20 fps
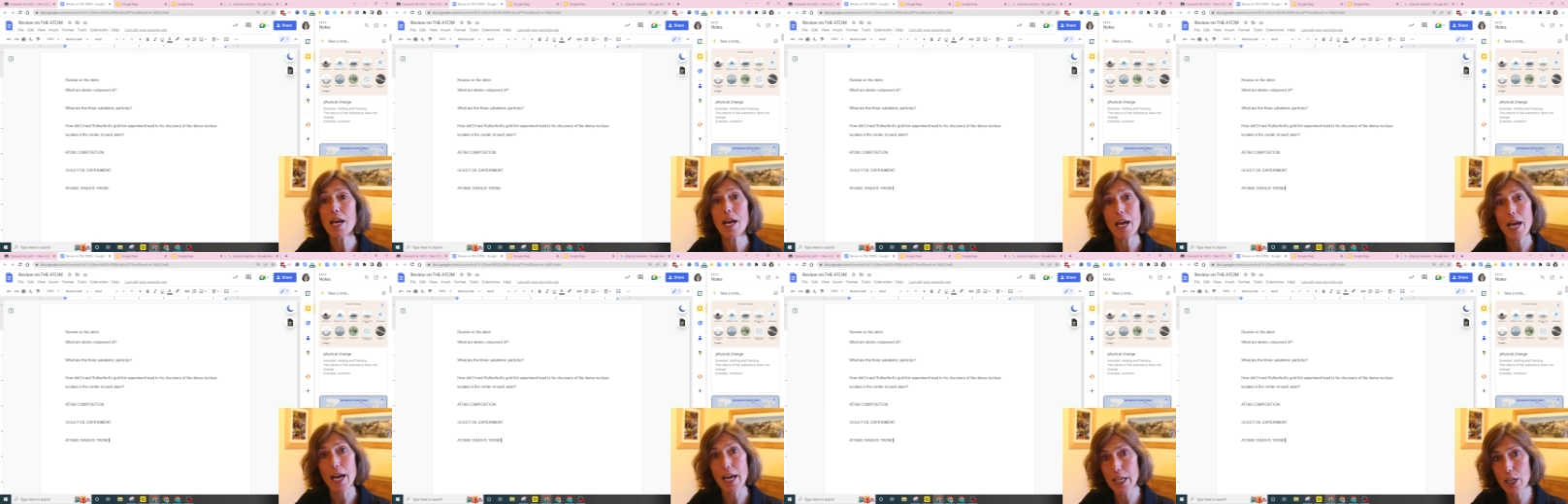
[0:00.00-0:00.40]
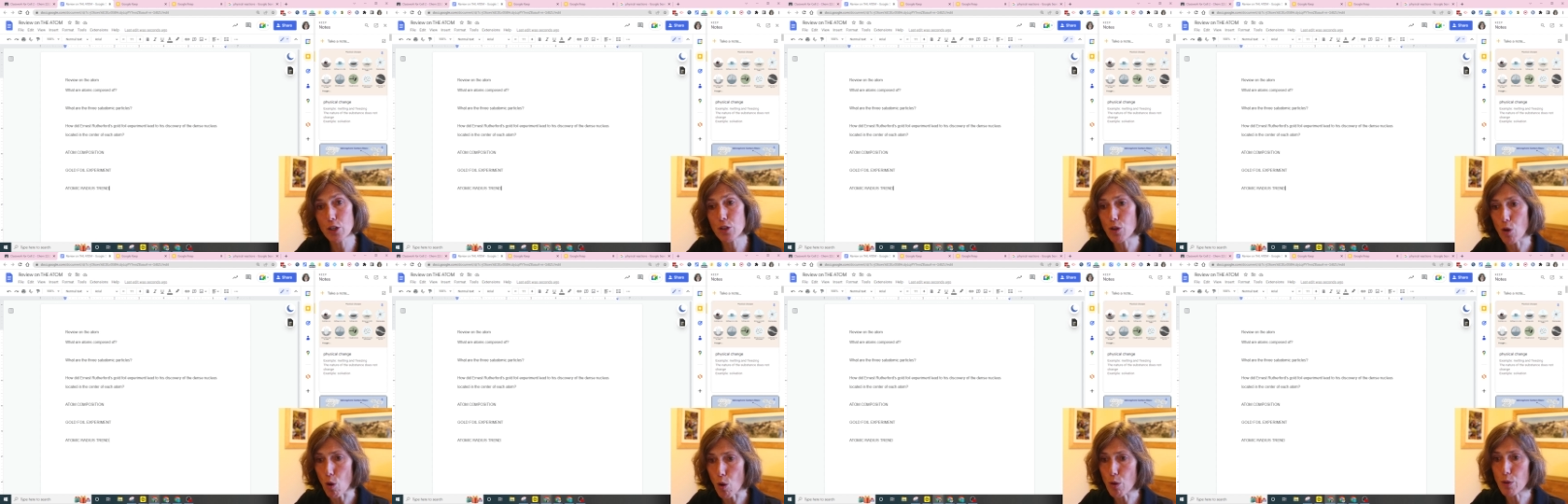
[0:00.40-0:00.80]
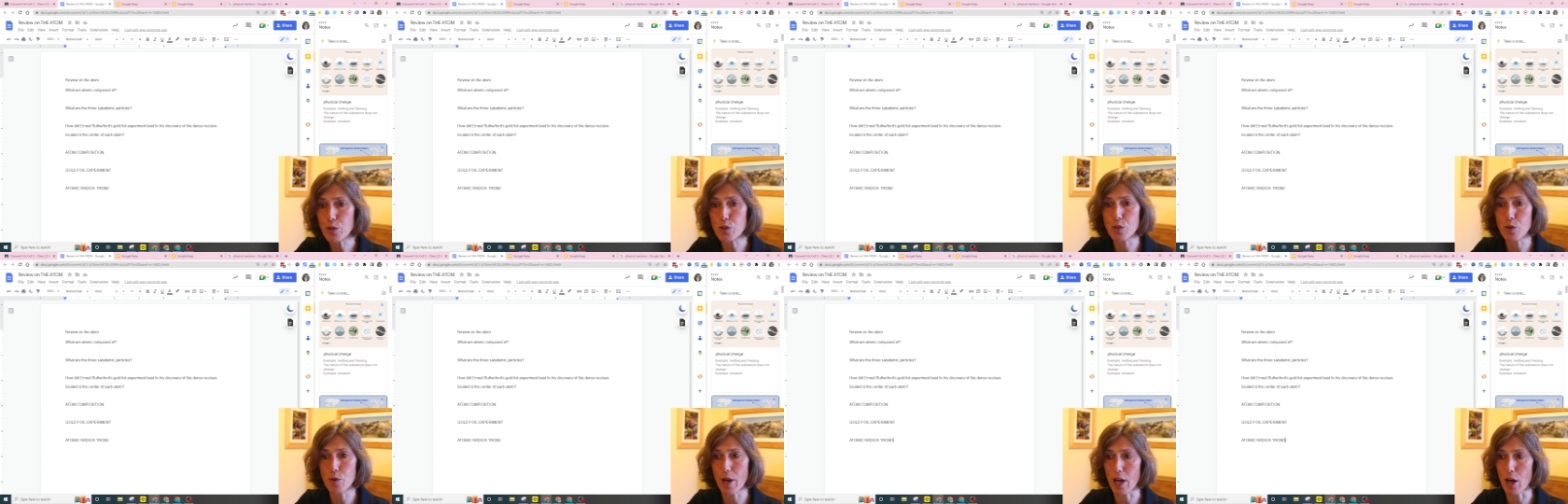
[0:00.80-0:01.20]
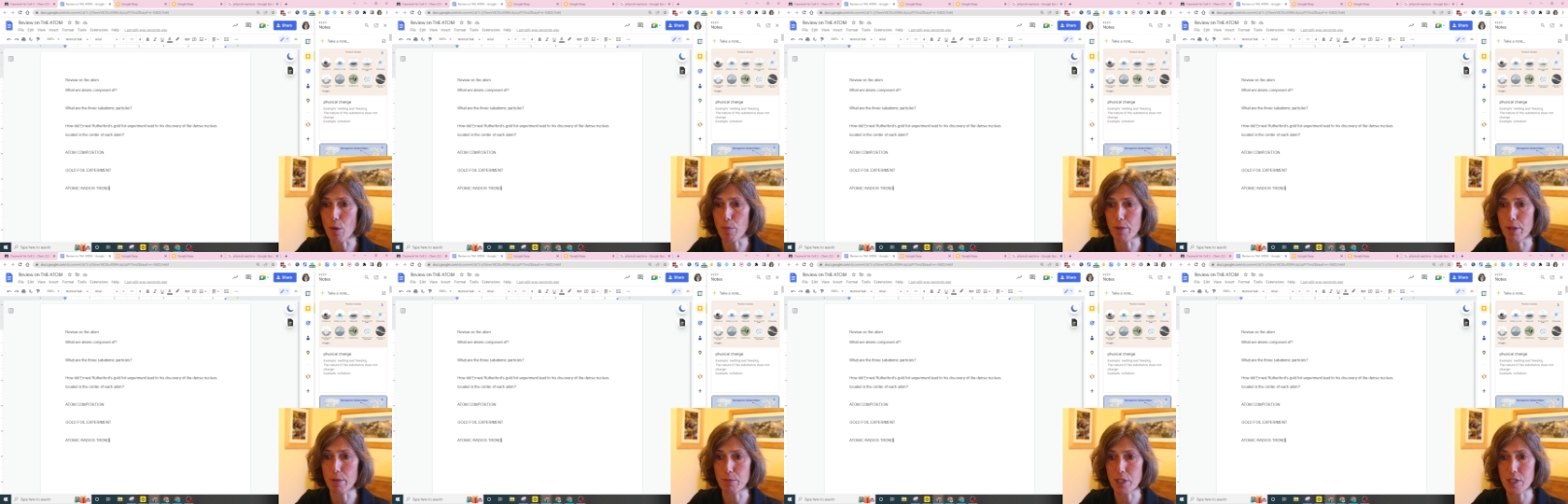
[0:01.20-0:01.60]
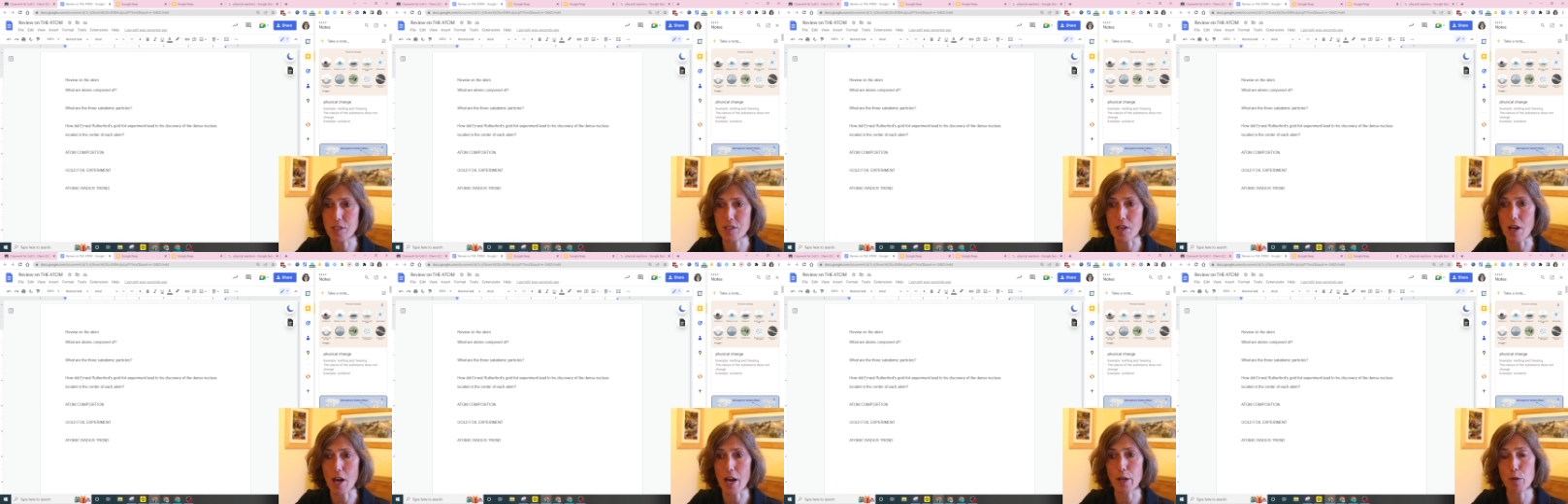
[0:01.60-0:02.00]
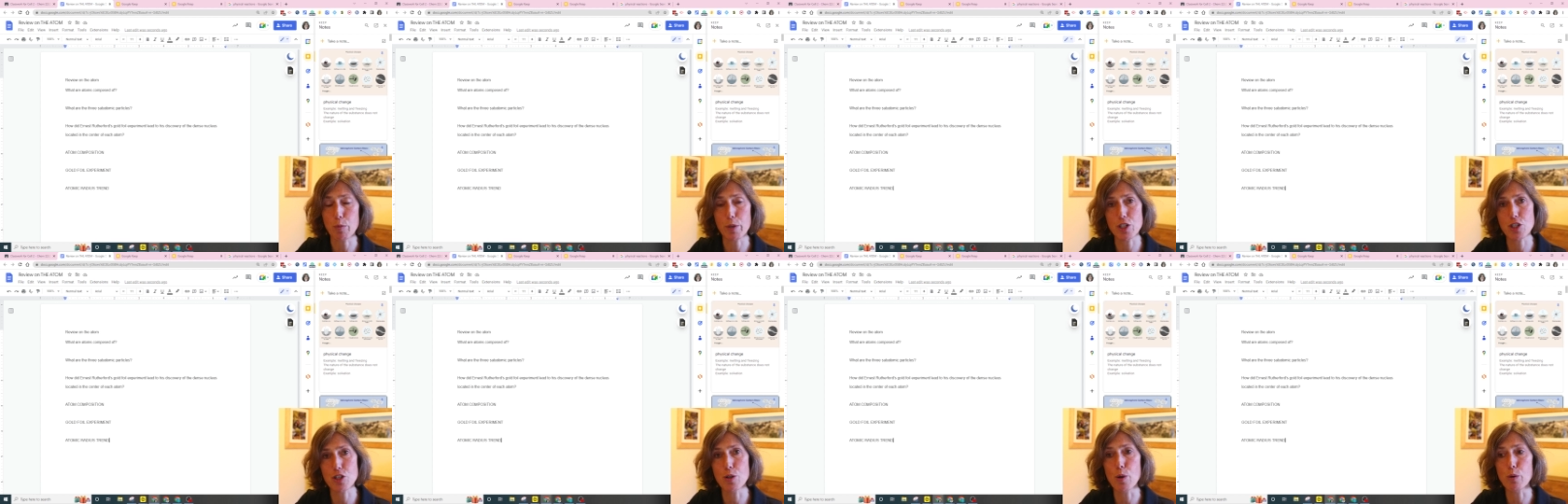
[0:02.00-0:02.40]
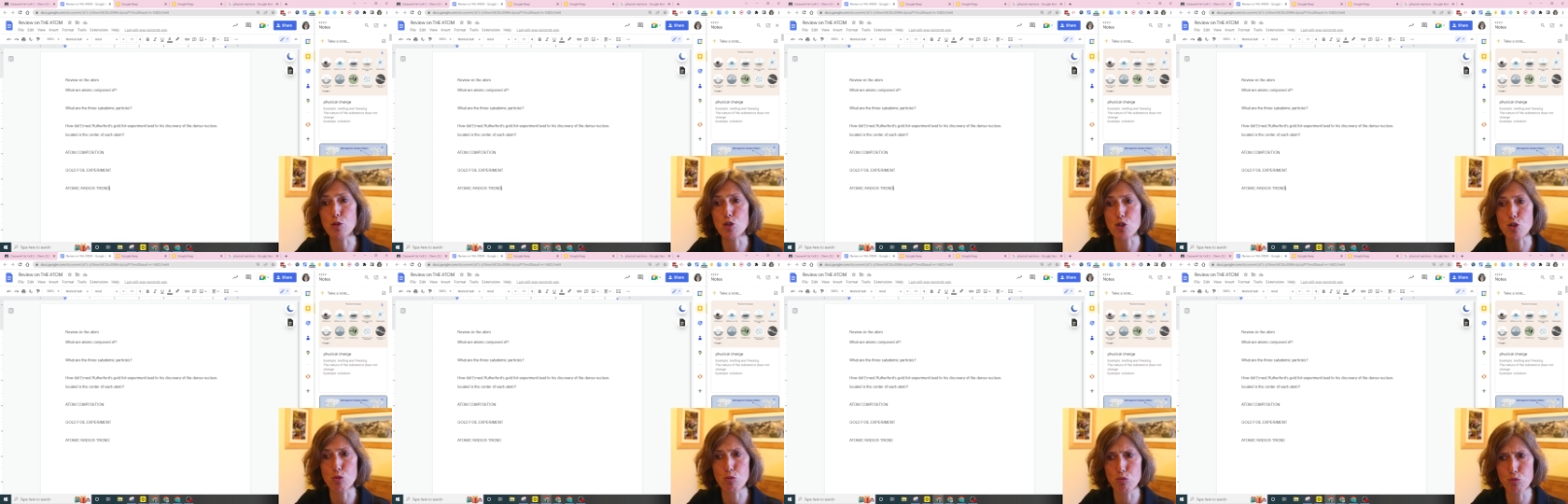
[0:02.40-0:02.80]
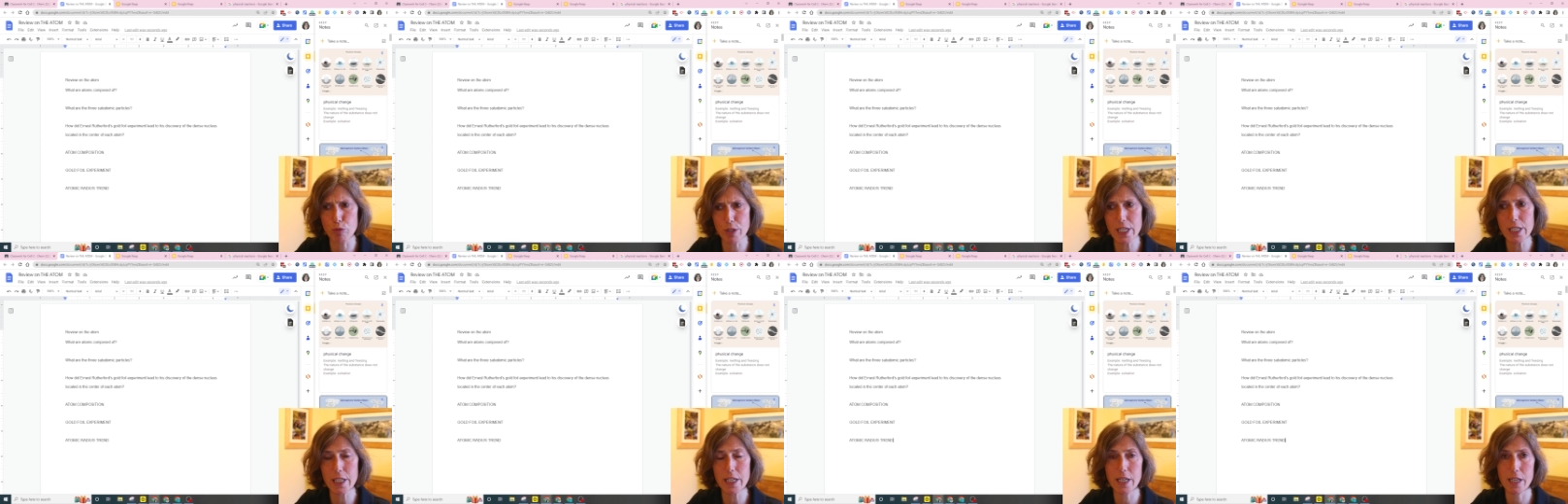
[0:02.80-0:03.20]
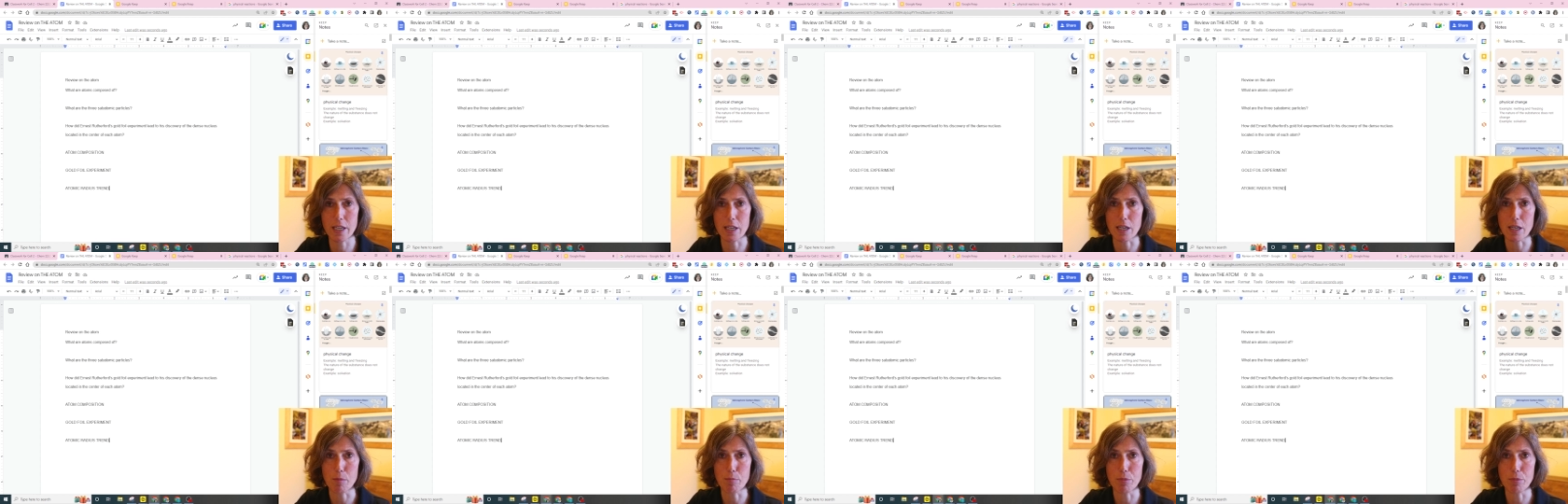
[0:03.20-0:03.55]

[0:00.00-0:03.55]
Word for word: And it could also help them decide which notes to really keep